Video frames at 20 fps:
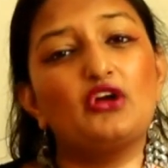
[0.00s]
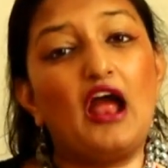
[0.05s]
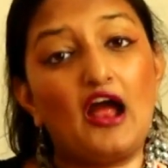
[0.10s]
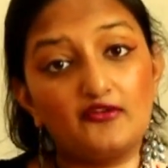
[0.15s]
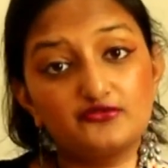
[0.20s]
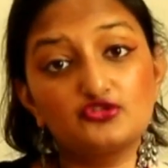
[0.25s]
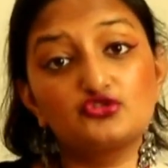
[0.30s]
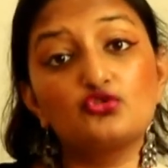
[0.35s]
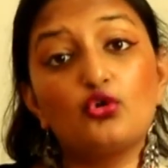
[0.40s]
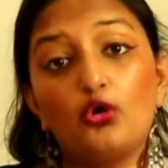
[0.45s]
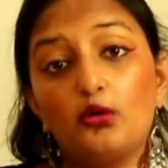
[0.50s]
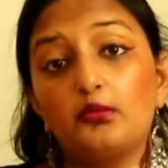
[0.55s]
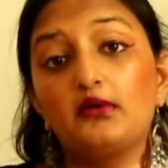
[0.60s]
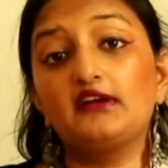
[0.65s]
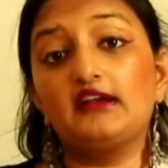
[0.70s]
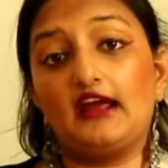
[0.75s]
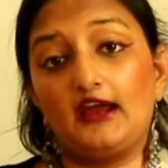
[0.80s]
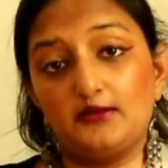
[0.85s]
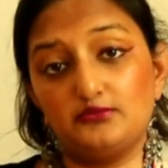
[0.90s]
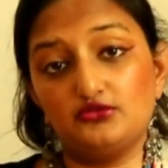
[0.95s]
you have to do
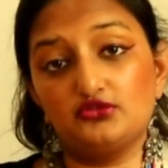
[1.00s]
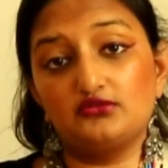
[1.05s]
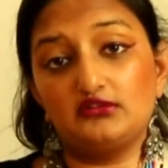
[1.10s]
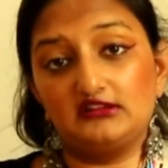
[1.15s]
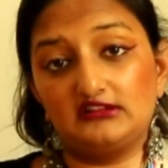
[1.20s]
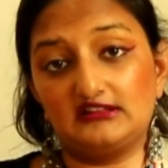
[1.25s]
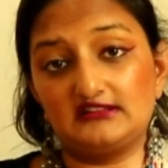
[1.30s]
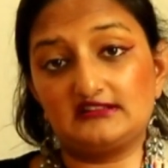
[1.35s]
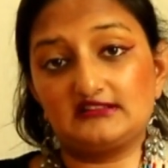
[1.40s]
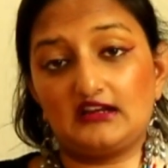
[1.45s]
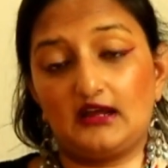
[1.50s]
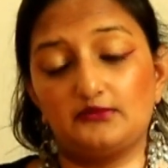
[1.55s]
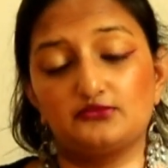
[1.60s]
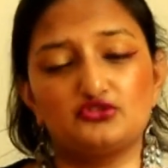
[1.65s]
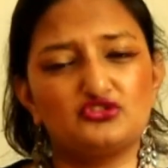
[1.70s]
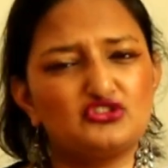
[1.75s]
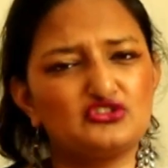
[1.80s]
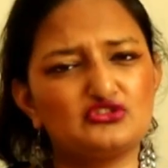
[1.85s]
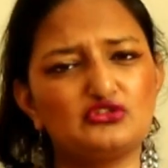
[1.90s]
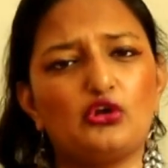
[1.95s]
overtime during this time.
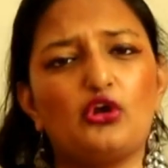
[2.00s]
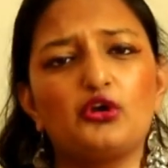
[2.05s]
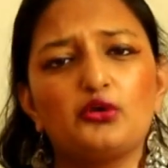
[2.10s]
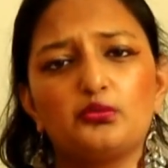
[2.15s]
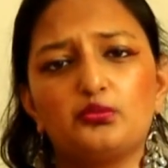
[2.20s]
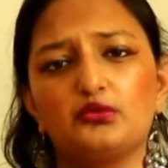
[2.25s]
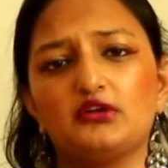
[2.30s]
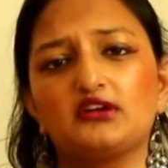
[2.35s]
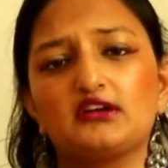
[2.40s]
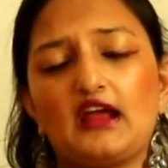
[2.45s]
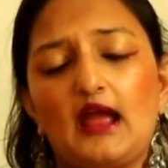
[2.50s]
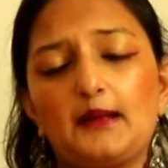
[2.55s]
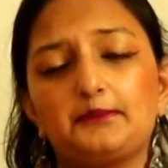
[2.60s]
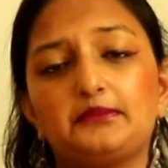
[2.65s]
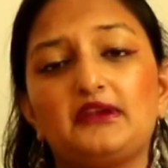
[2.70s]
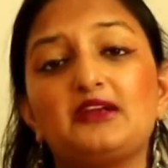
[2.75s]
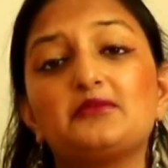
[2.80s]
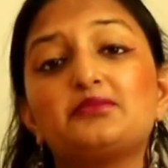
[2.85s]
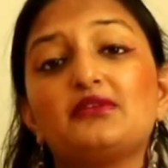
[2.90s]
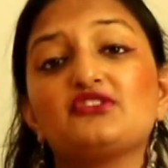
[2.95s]
So there's a lot of work
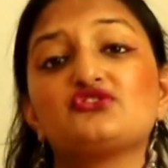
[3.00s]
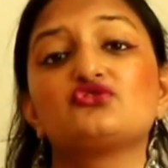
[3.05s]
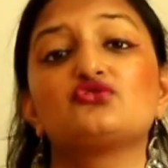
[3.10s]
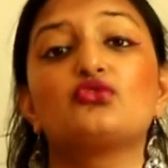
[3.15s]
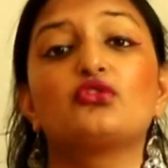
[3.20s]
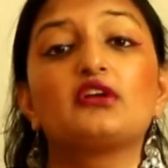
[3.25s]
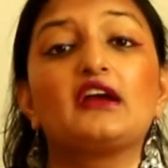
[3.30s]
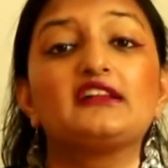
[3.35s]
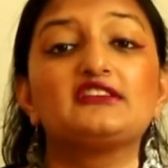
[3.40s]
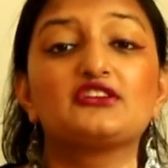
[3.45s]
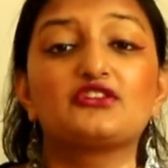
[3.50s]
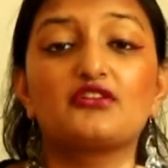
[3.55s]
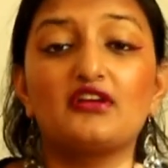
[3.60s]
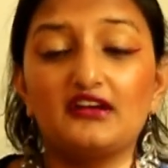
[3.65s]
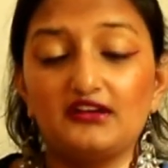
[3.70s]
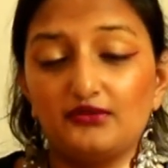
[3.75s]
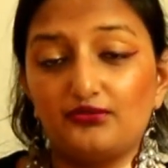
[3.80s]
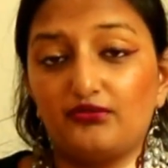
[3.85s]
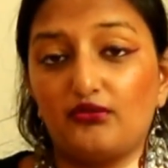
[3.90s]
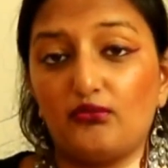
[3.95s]
happening, plus you don't get the
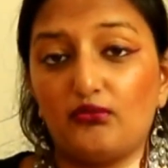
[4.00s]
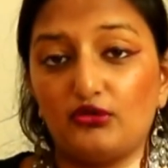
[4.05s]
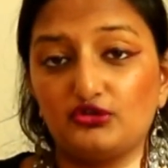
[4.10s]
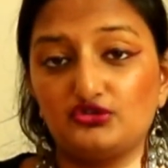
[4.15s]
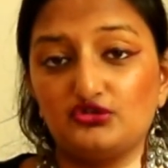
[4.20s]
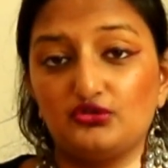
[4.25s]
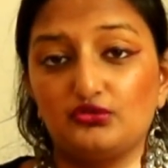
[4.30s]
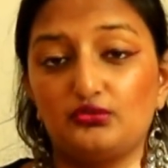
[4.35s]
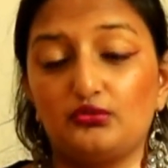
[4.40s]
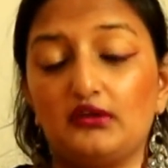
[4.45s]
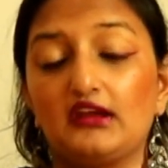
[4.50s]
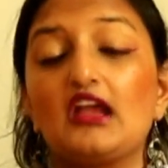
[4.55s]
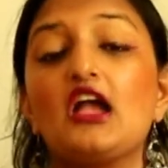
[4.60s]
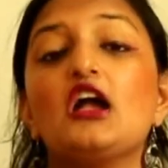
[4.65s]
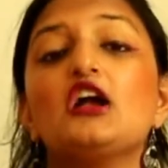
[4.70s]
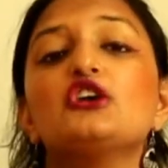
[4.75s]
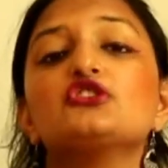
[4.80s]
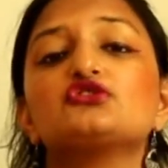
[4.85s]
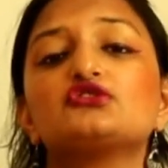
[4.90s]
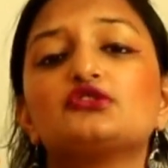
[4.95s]
credit for what you're doing.
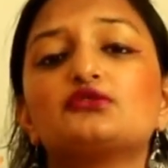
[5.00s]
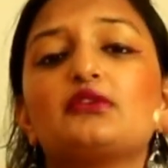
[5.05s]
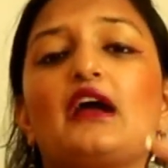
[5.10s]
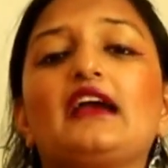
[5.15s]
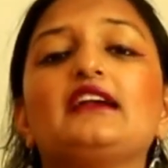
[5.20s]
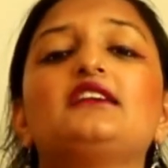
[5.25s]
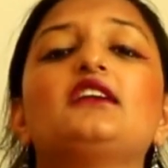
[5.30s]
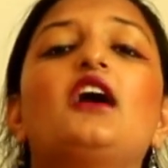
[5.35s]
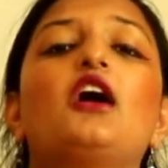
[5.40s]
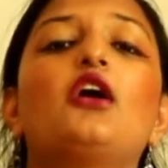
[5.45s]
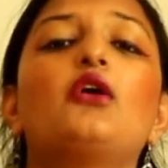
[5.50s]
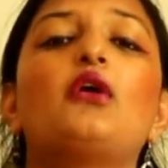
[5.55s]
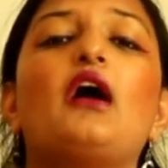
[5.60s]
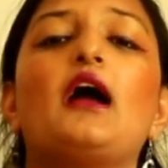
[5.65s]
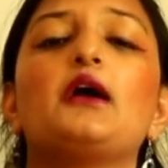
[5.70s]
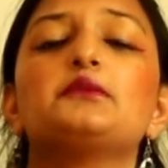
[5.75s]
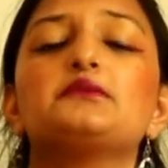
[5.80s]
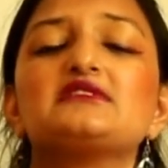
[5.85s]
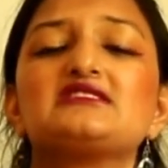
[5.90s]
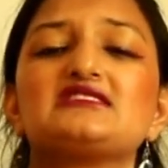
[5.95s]
So right now
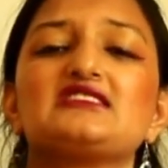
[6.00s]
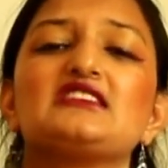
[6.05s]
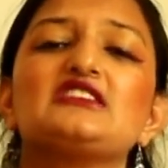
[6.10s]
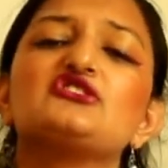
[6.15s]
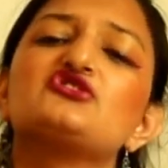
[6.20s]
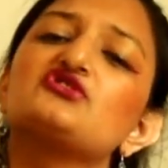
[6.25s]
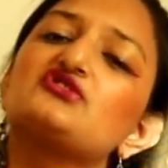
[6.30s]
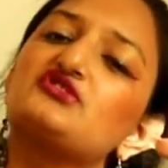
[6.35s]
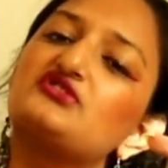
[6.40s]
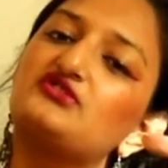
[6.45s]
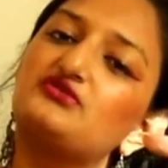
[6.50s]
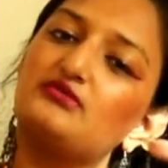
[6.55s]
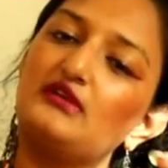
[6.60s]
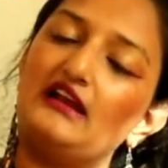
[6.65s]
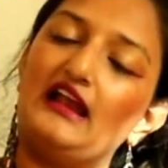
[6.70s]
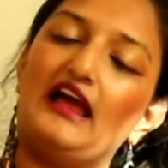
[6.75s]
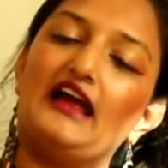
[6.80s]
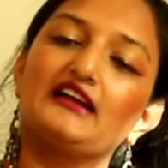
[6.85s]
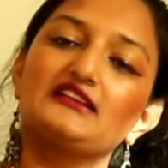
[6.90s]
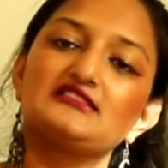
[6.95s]
I would say just
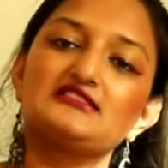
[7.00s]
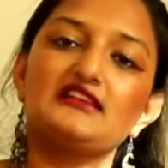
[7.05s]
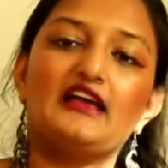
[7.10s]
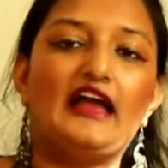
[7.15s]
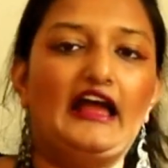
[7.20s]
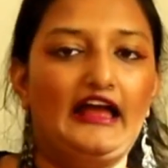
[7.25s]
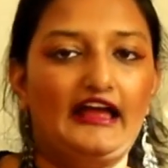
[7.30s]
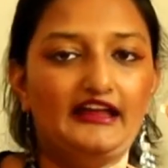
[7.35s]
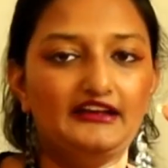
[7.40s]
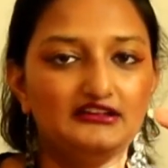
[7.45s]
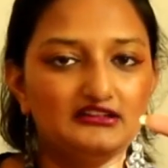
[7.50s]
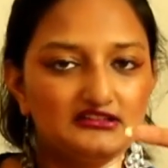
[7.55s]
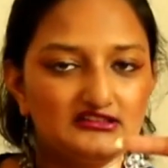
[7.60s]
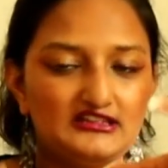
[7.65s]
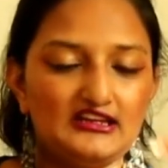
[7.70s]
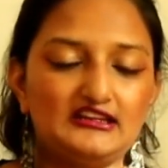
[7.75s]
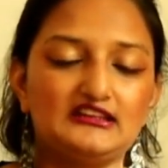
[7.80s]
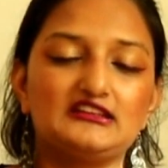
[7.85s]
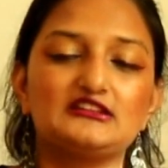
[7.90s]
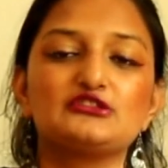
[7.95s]
relax and
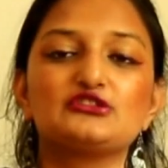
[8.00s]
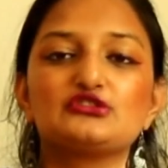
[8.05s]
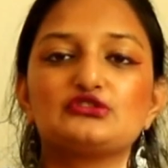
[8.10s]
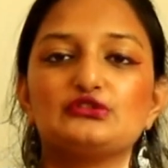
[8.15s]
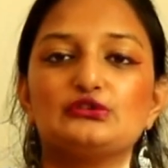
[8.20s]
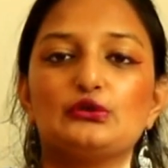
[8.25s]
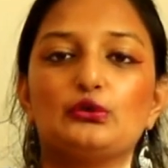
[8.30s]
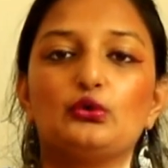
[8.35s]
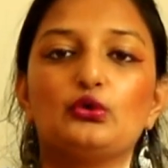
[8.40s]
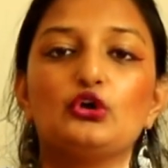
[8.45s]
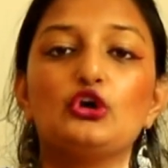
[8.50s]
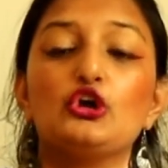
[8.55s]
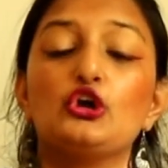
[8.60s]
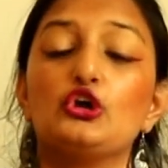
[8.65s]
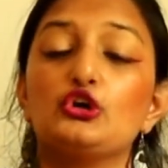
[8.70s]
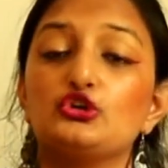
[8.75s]
take it slow.